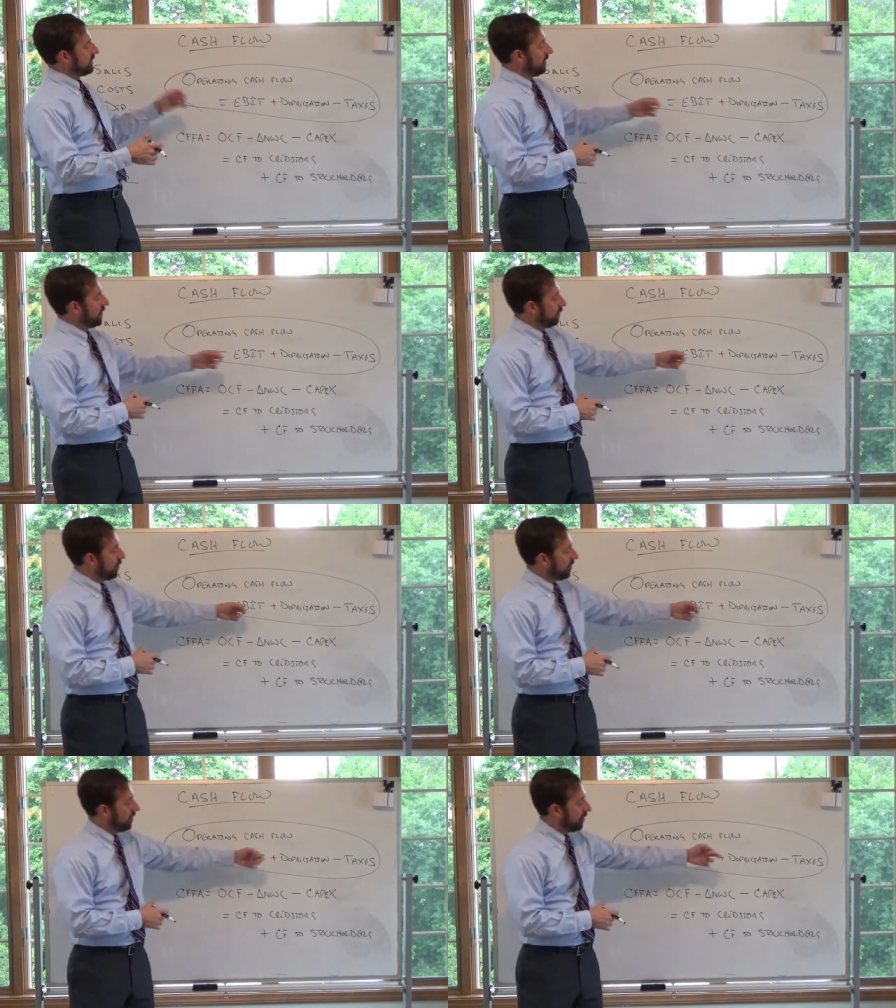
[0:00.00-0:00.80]
anything,
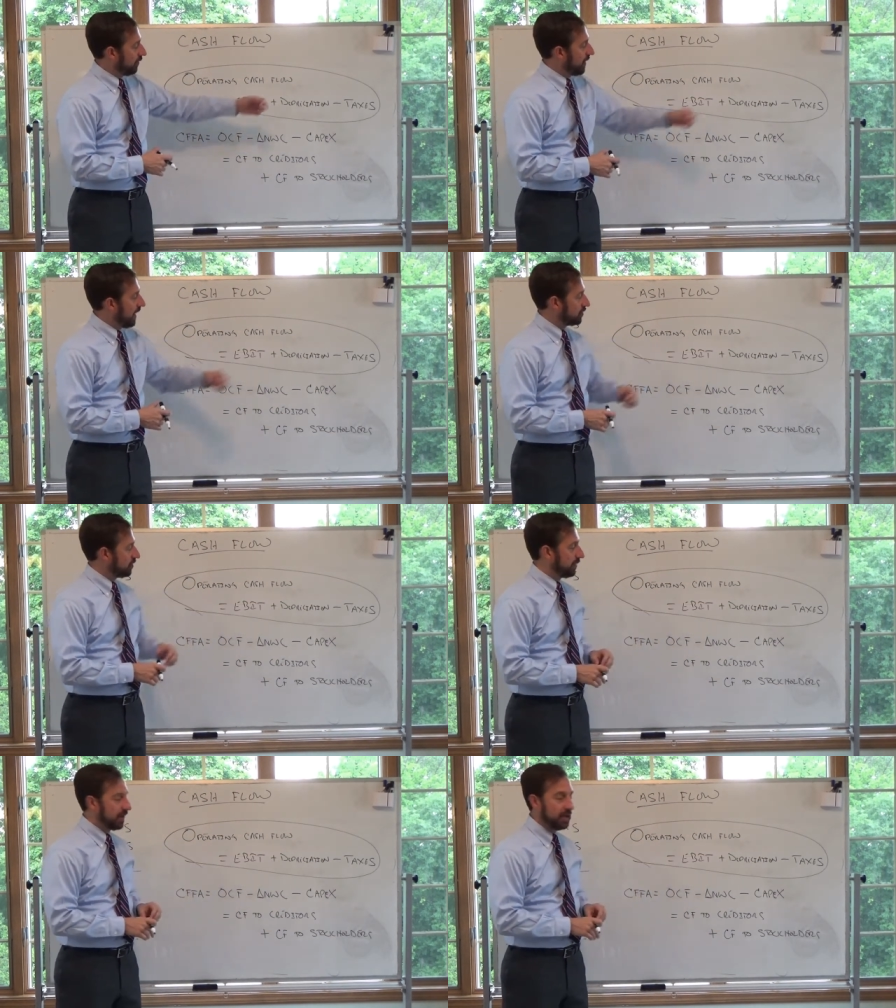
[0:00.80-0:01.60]
but that
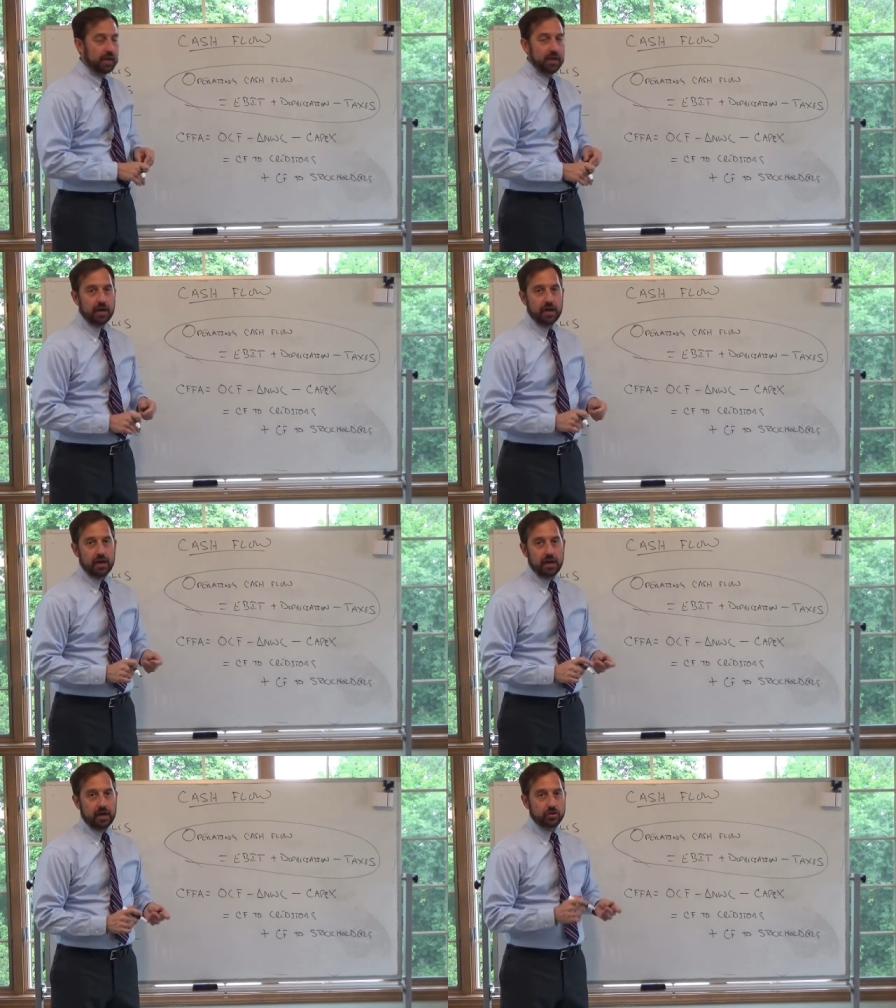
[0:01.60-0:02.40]
should be
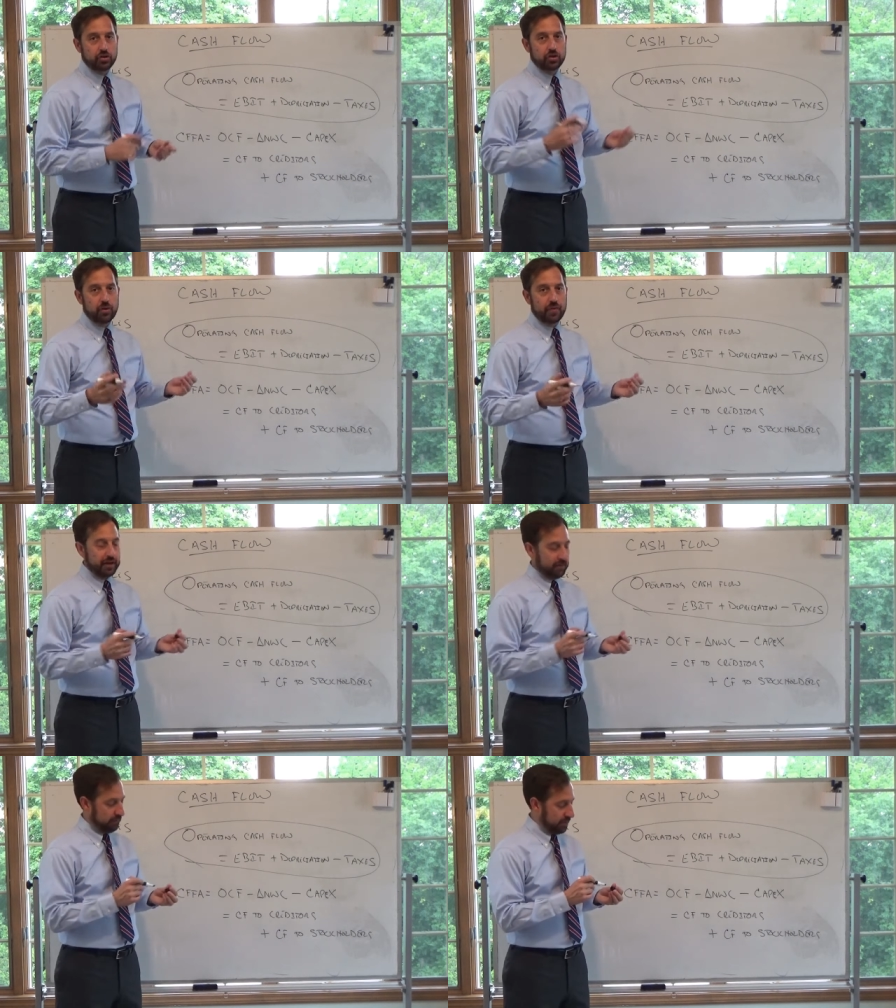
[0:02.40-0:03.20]
you should know
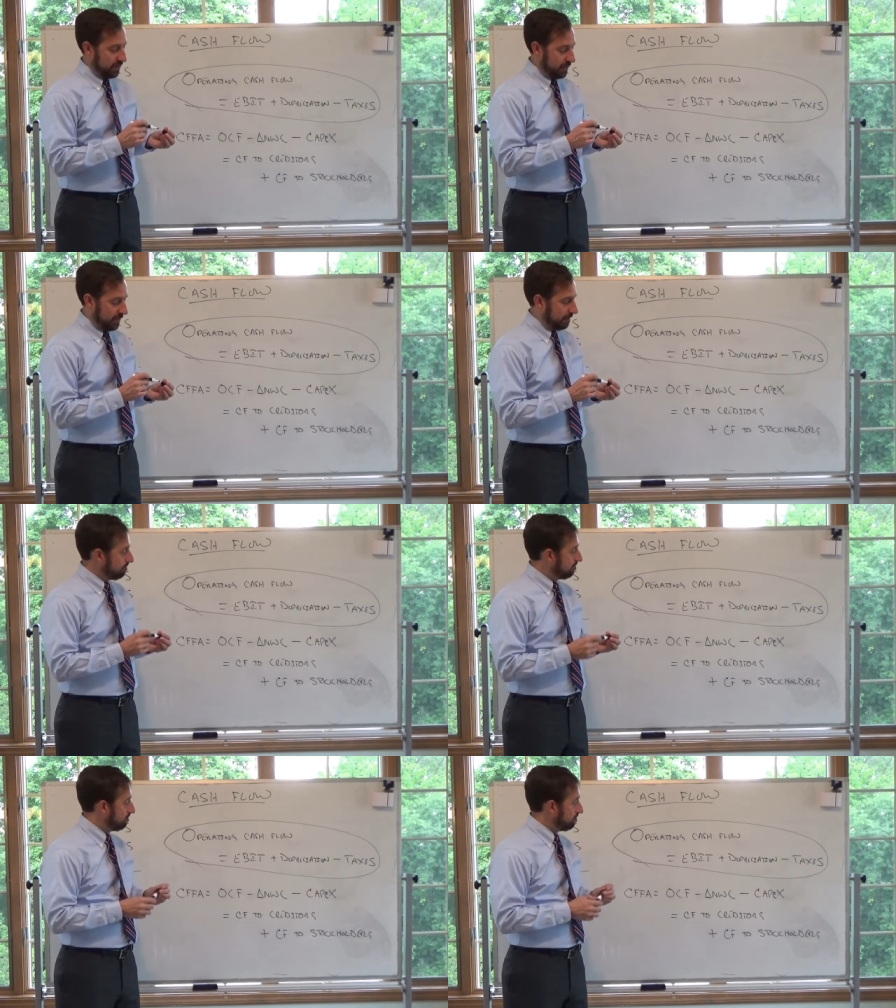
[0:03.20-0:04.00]
that
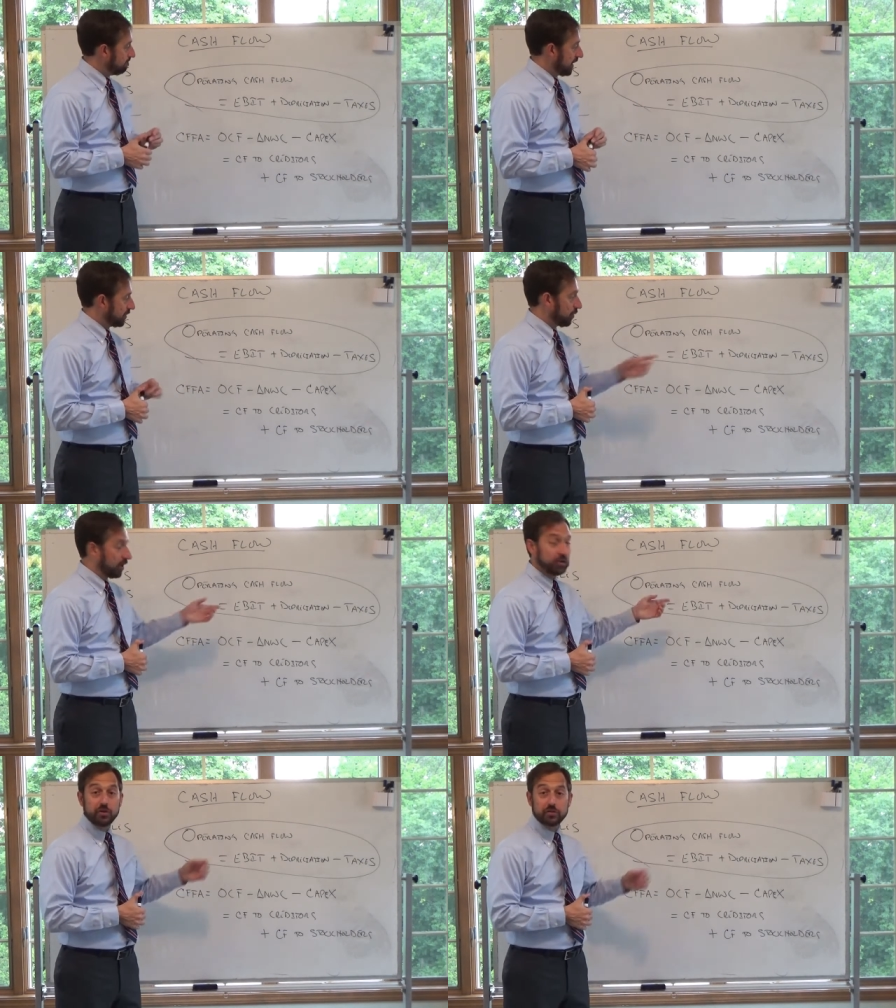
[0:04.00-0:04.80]
because
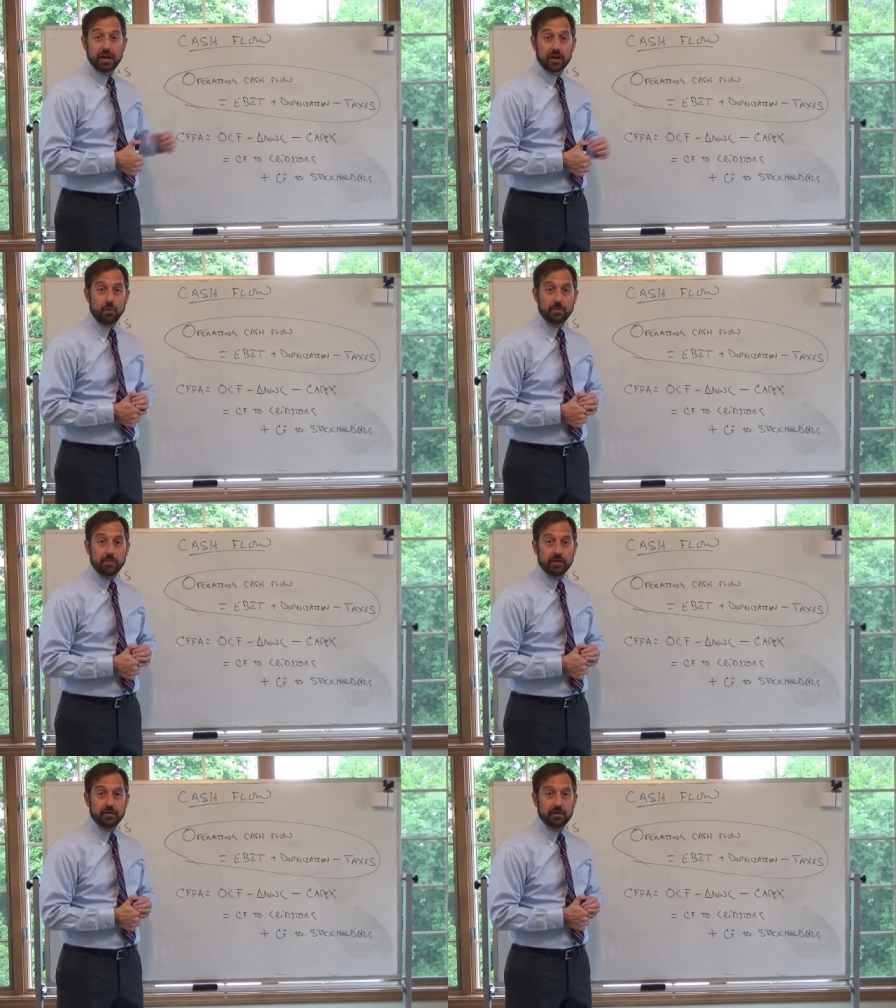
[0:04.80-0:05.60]
we're going to use that quite a
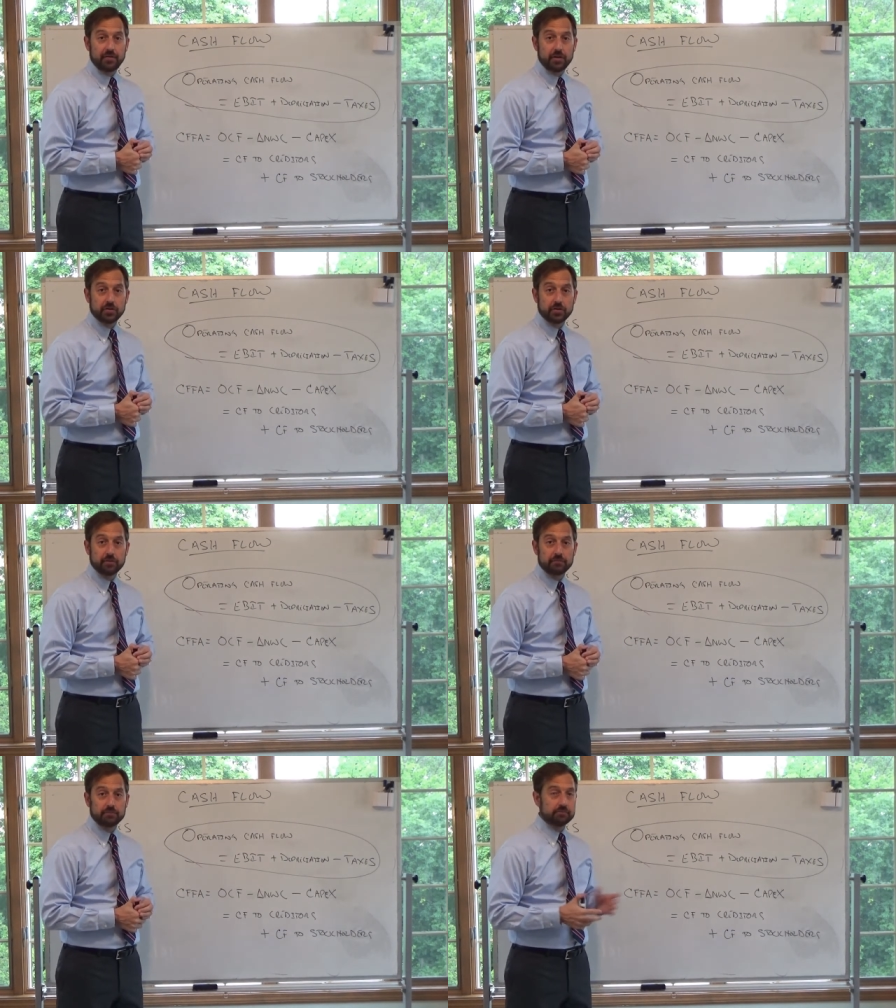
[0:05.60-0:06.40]
bit in the future.
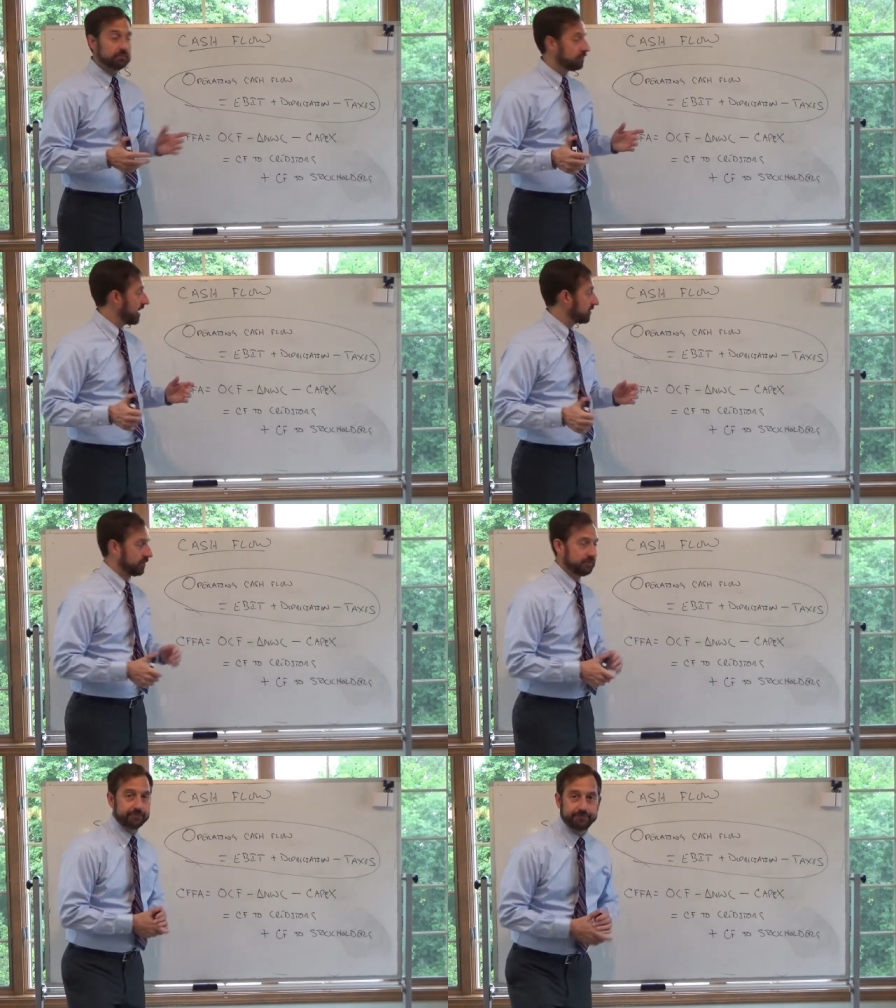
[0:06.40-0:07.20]
Excellent.